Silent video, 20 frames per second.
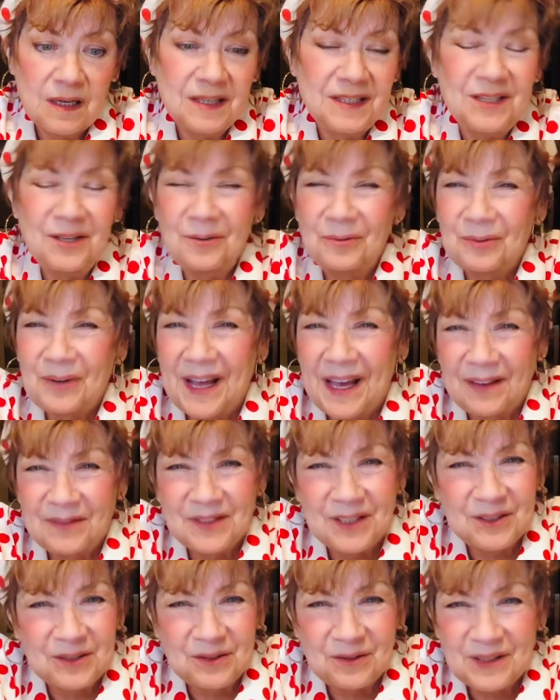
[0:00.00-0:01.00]
You don't have
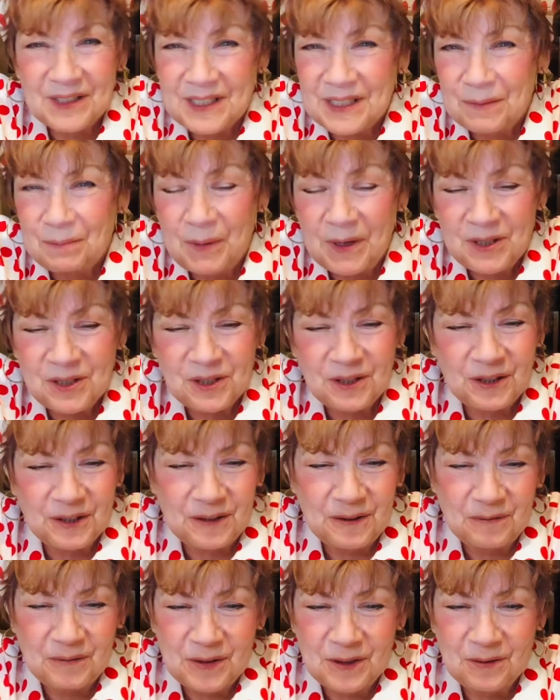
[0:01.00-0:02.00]
to do this, especially
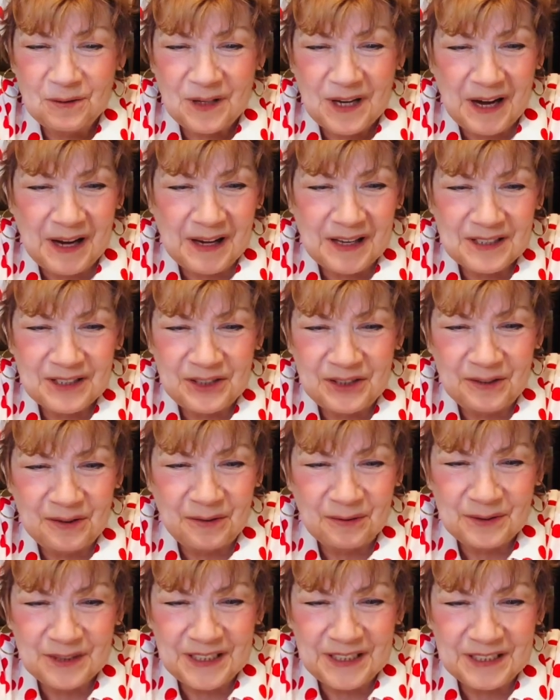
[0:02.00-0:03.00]
you guys. You
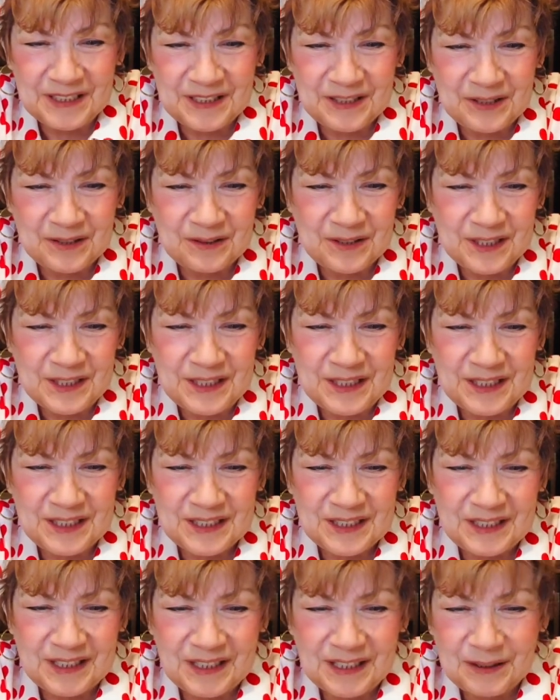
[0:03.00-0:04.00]
don't need to do this. This
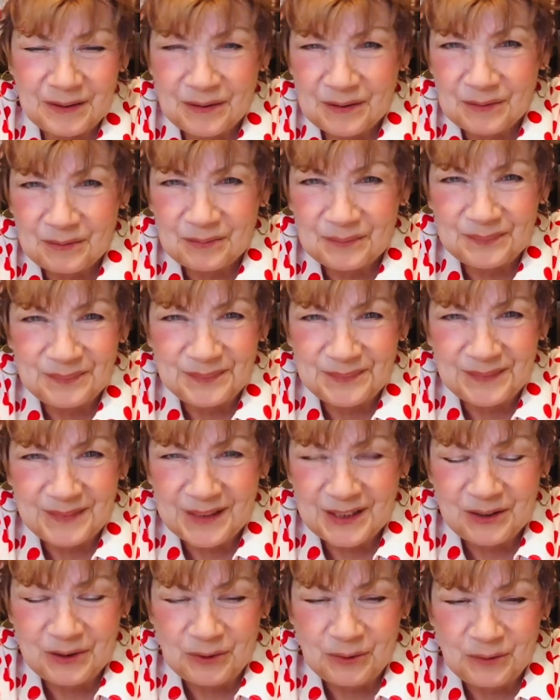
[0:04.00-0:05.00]
is like
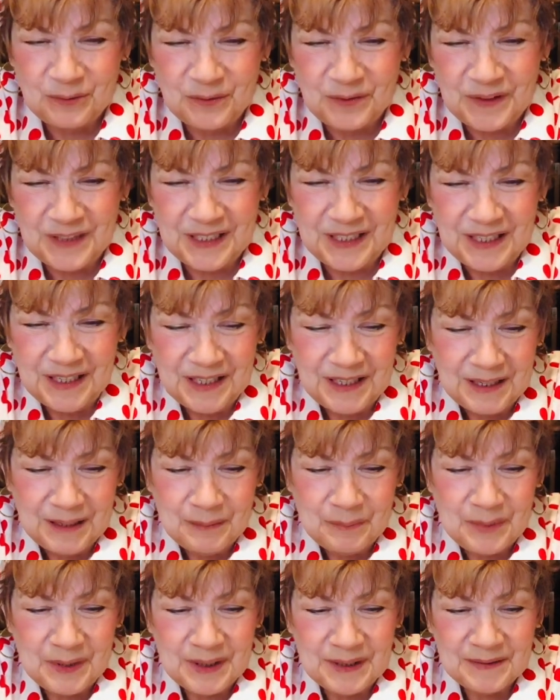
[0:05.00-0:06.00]
goofy,
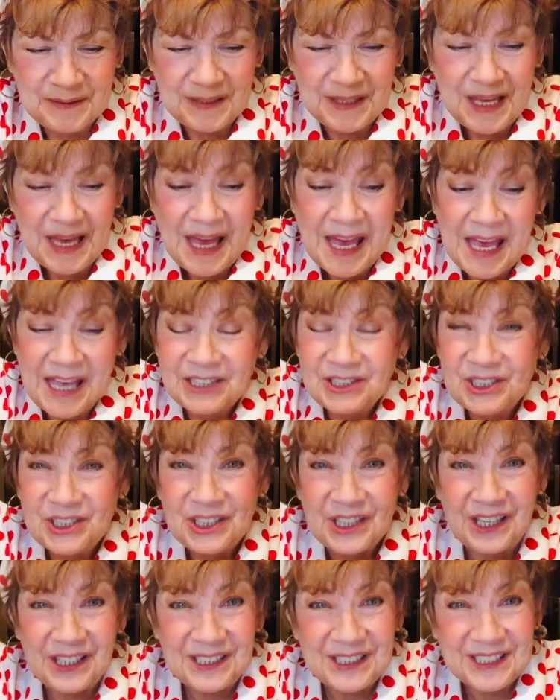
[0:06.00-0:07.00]
but it's
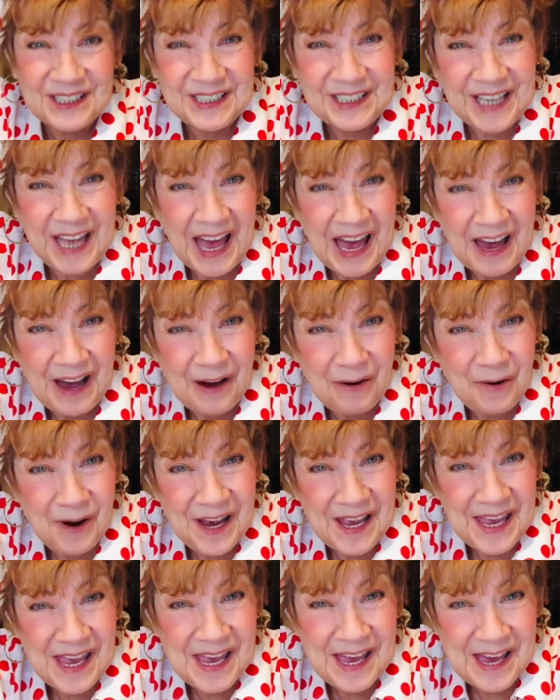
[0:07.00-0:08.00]
just how I
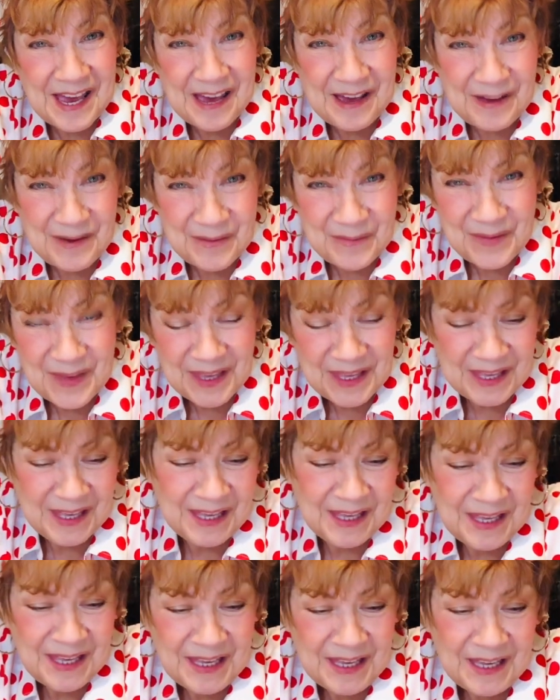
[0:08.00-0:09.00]
am.
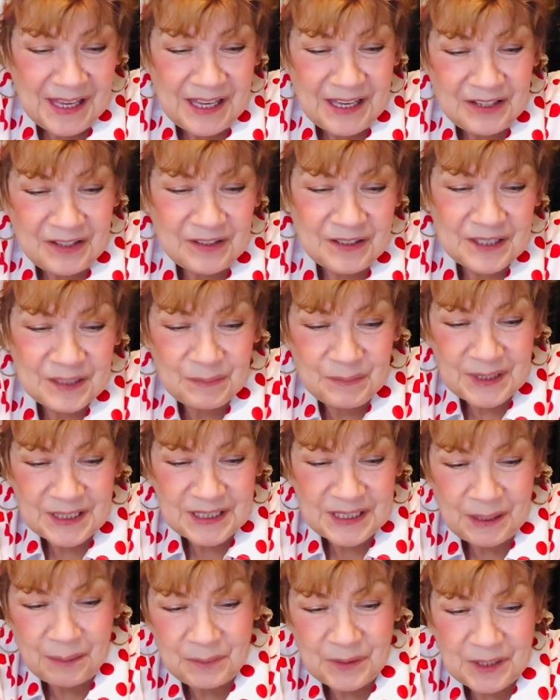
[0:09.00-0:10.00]
Just
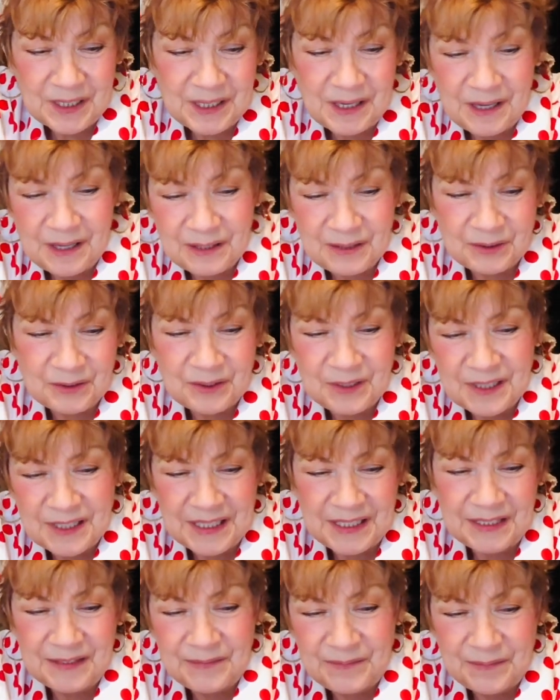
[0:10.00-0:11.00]
mix up the
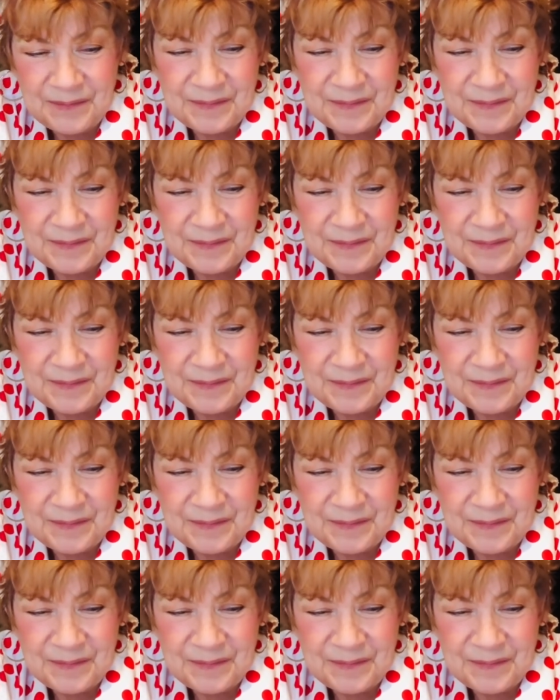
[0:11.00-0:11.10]
coloring.